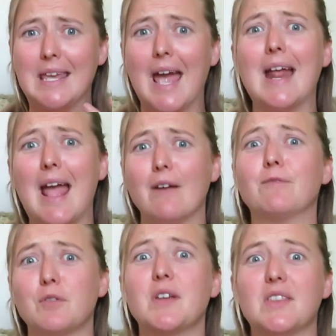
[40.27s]
get
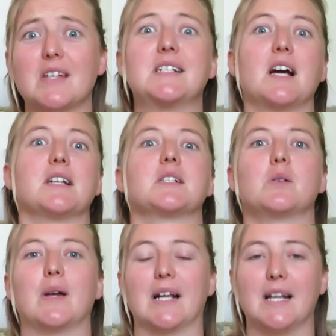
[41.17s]
everything done as
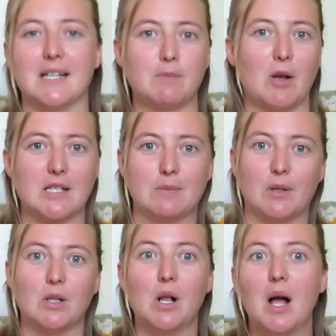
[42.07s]
quickly as
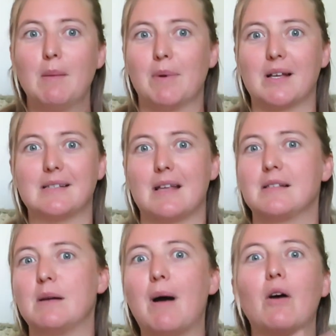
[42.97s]
possible because they
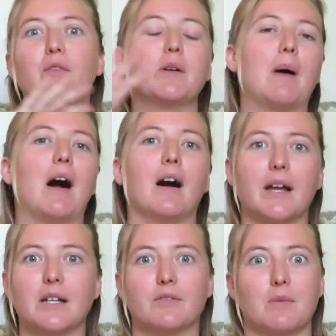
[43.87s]
somehow feel
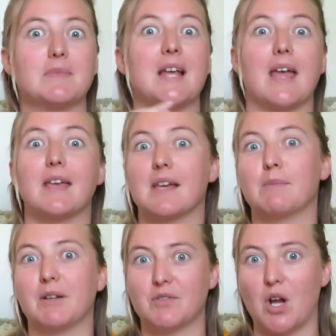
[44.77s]
behind from taking a
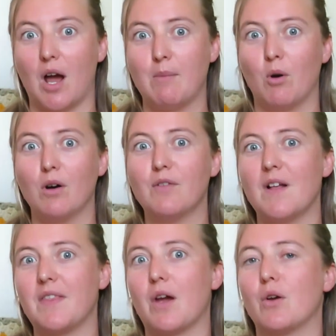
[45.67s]
bit of time off,
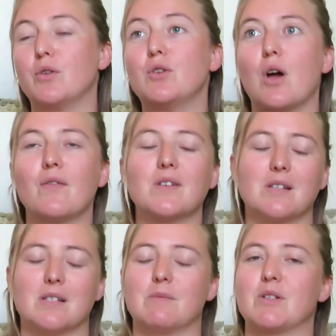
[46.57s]
and their nervous
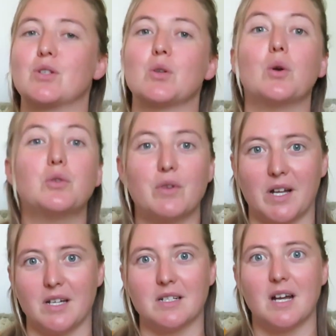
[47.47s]
system is so
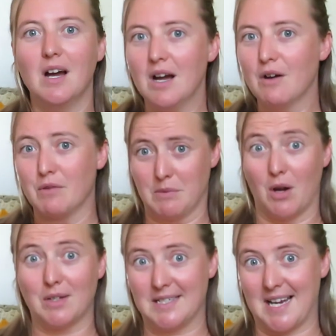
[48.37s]
triggered from the
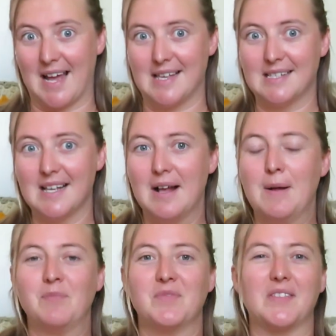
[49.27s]
holidays
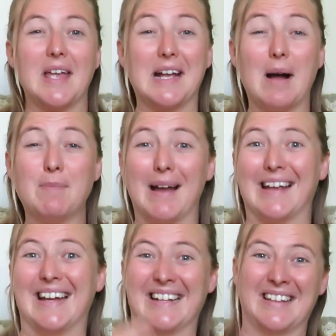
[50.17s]
that they come
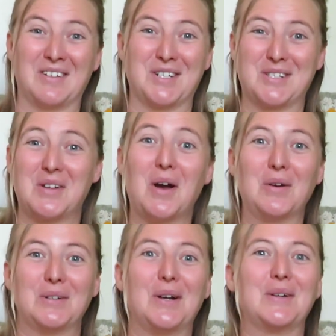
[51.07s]
back in and they're just
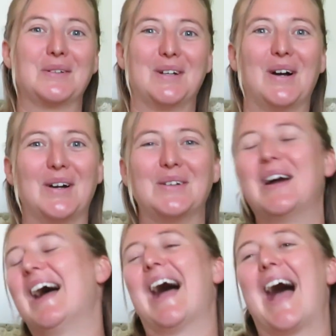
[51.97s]
go, go,
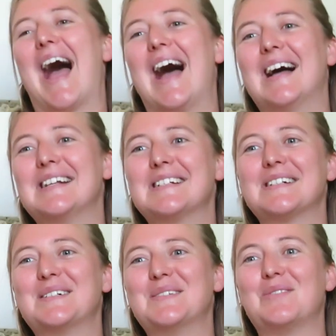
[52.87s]
go.
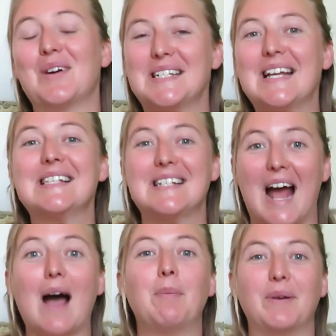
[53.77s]
And what tends to
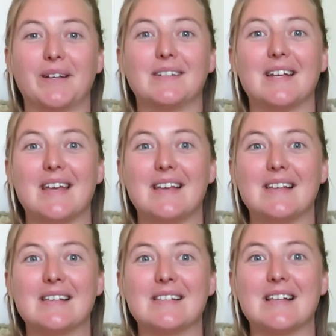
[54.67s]
happen
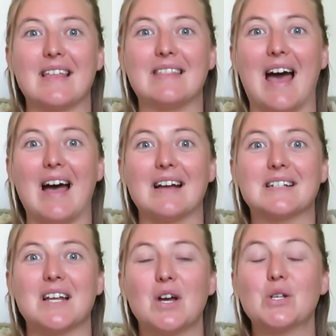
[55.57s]
is
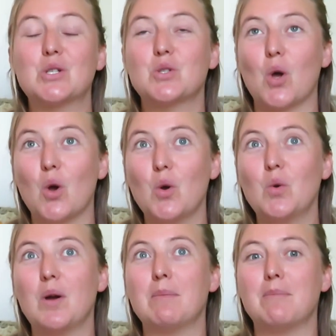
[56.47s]
that
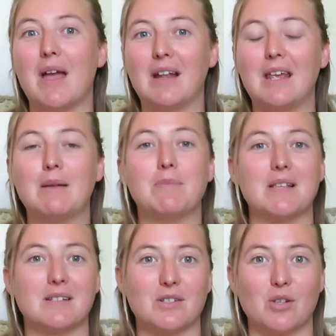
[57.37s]
so many
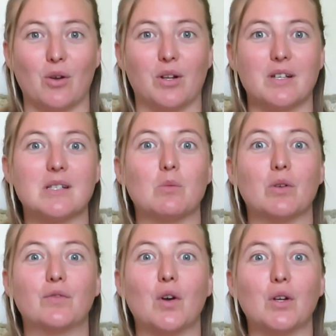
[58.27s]
business owners
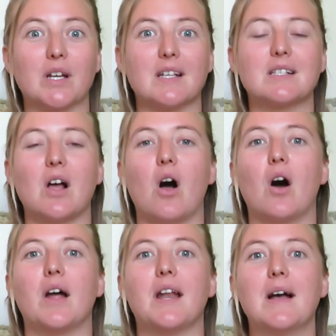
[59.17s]
will focus
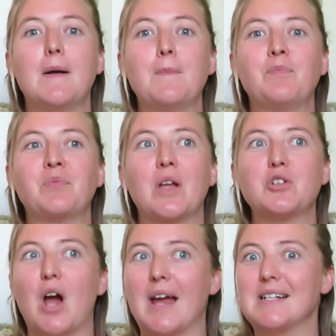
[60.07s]
on
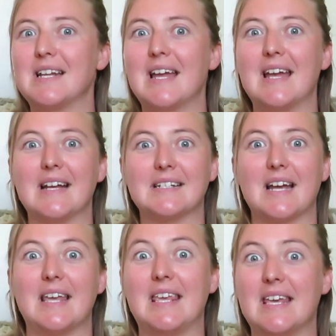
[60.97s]
trying to
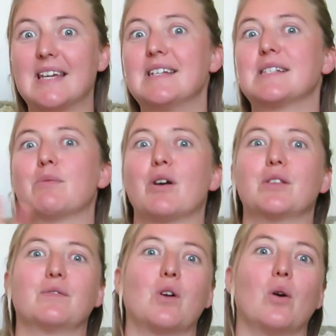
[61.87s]
hit a year's
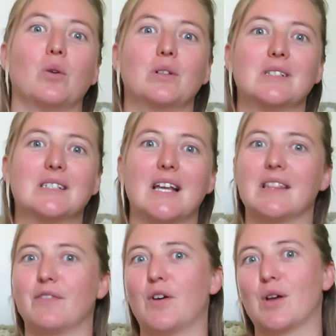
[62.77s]
worth of goals
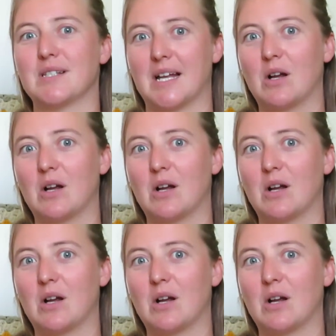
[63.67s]
in the first